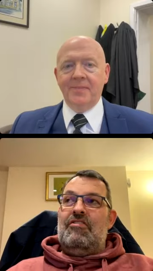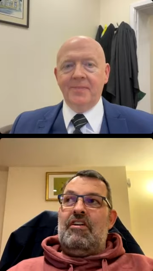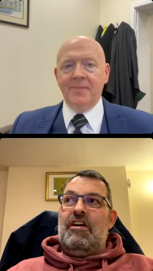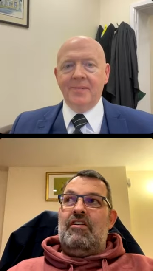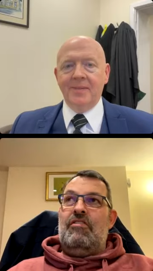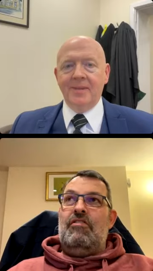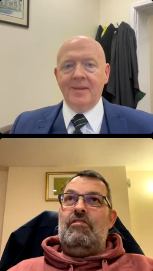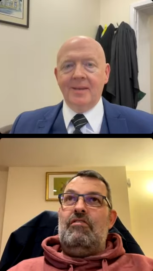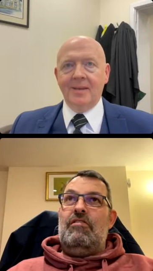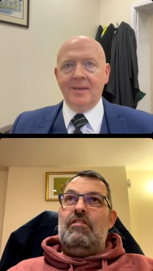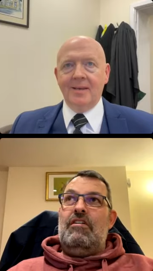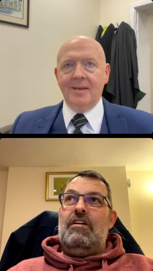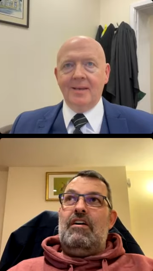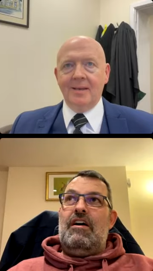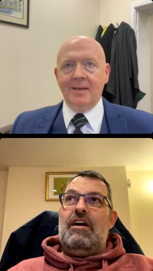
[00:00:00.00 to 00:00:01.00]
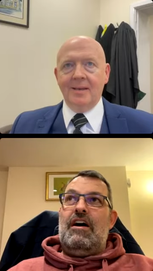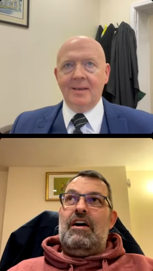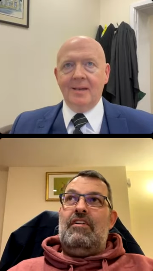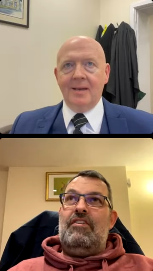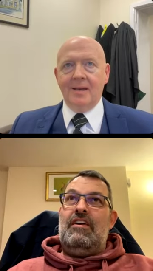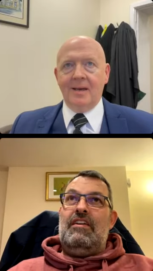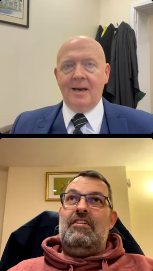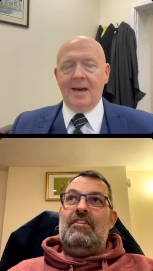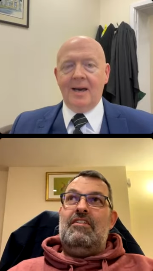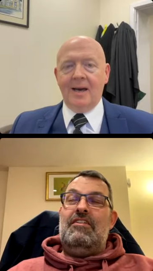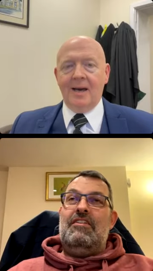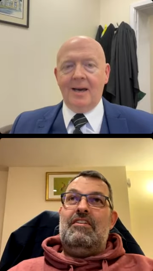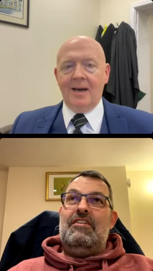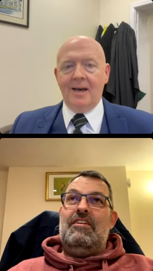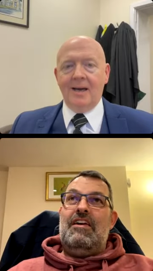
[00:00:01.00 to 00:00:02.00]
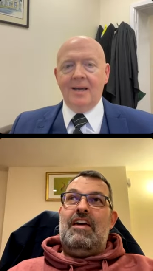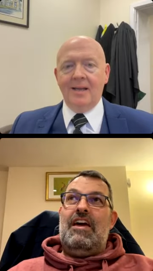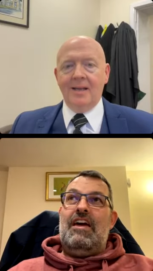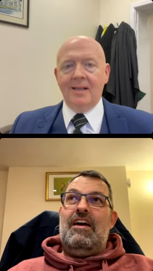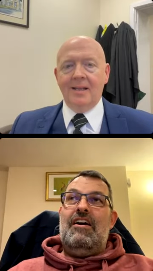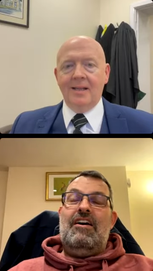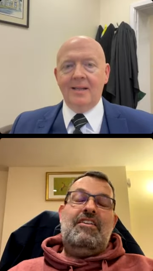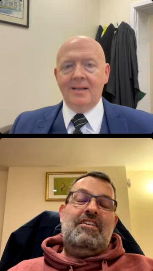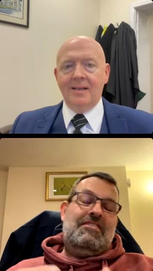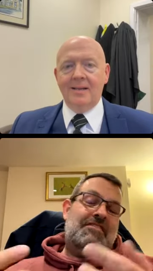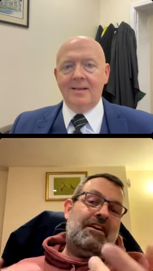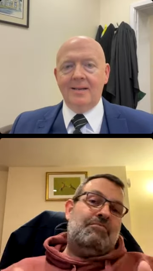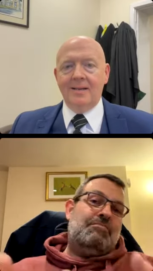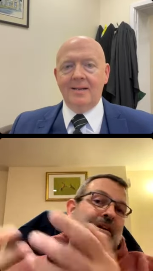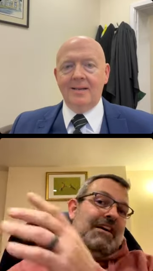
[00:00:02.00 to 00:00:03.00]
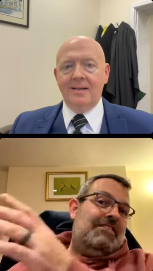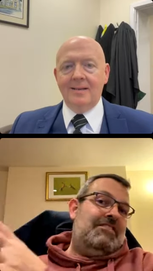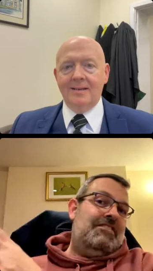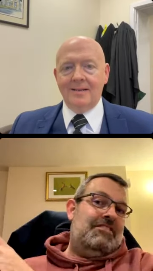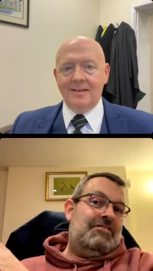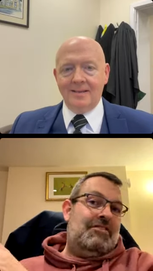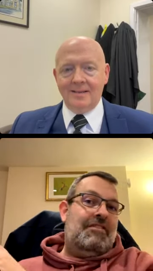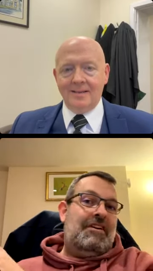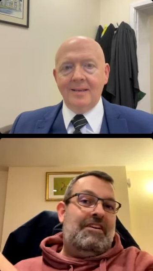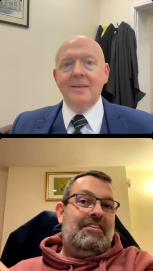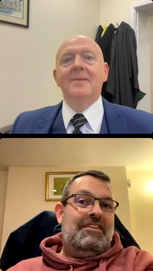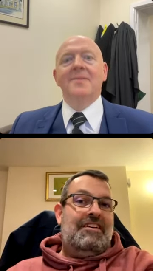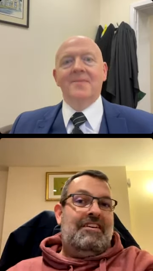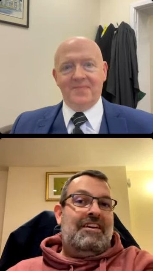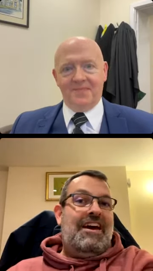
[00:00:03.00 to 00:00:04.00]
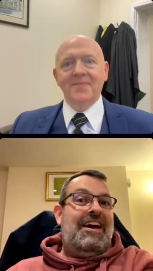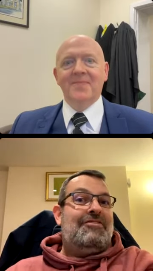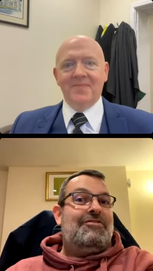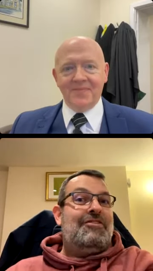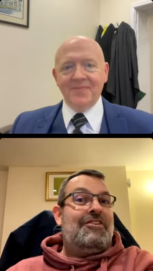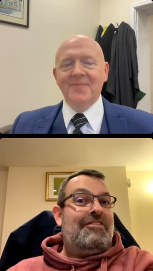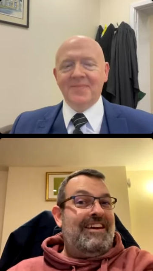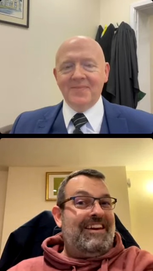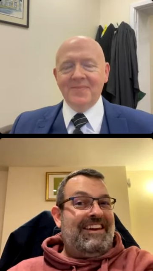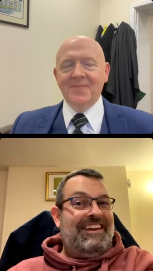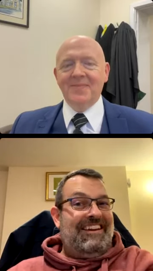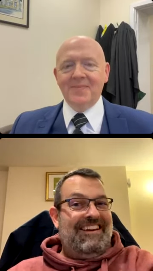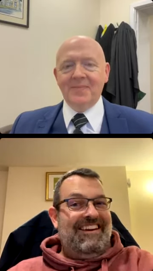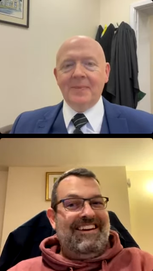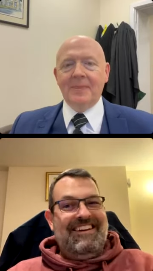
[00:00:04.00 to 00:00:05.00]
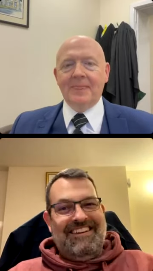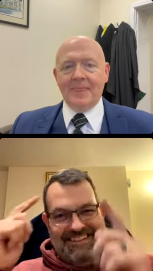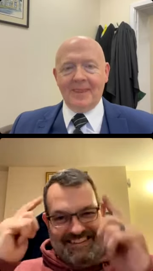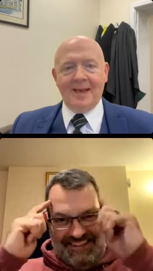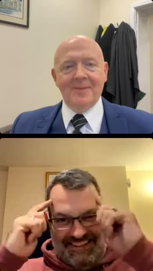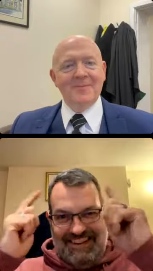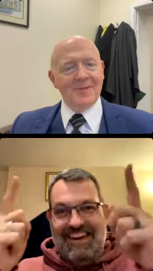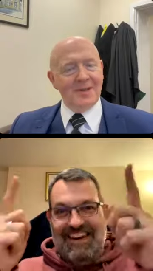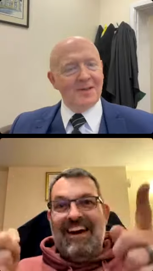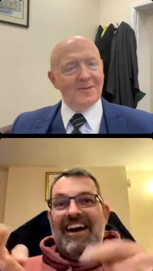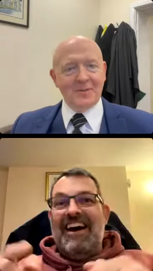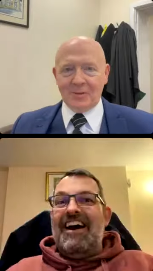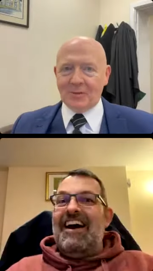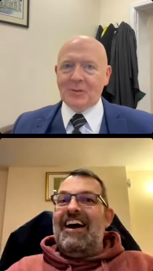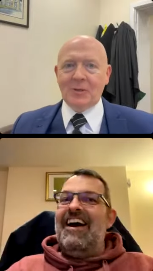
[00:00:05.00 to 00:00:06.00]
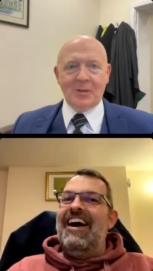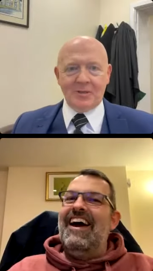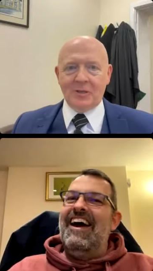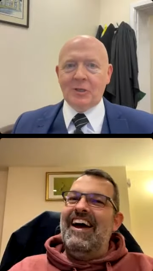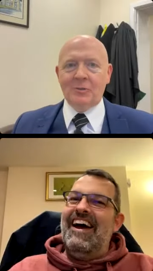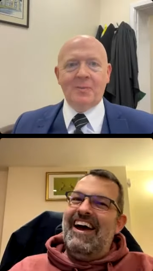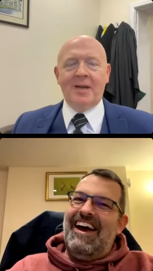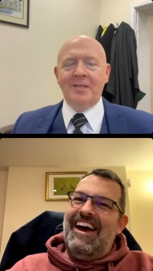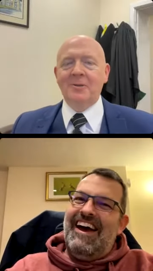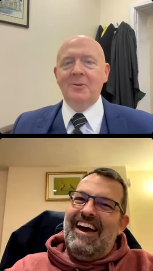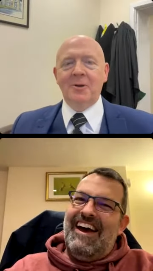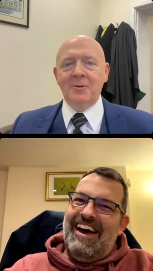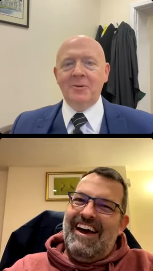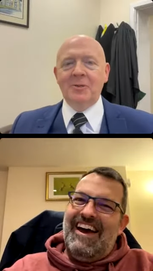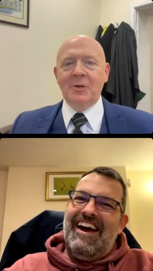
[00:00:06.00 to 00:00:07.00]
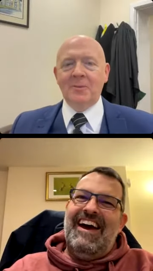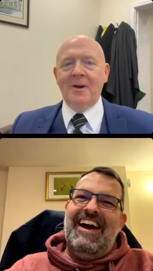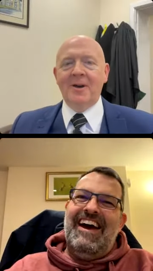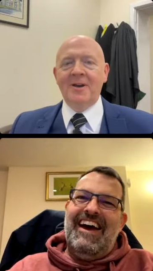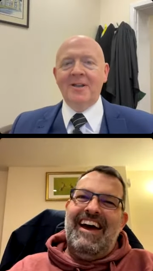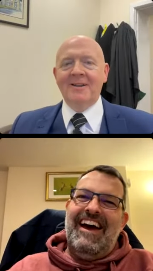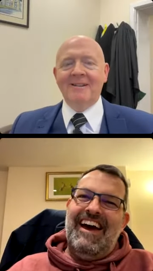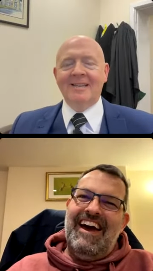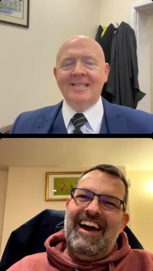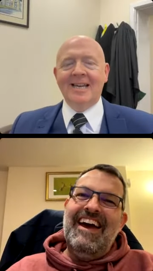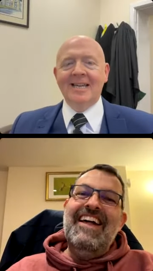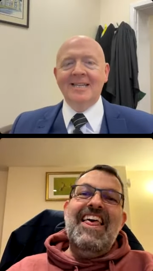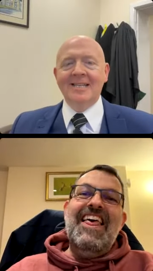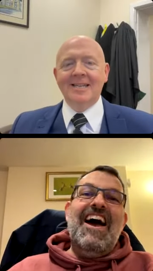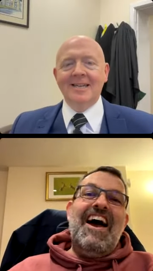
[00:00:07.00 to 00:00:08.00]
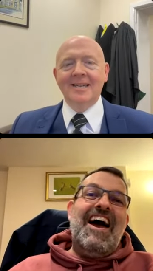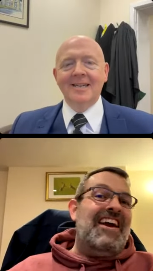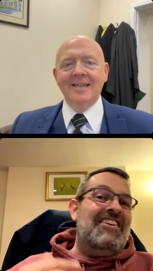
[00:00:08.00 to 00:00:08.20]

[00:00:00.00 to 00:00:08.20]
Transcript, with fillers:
Speaker 1: so i think the and this goes back to the sort of like the extracurricular
Speaker 2: absolutely just, just back to what you were talking about earlier exactly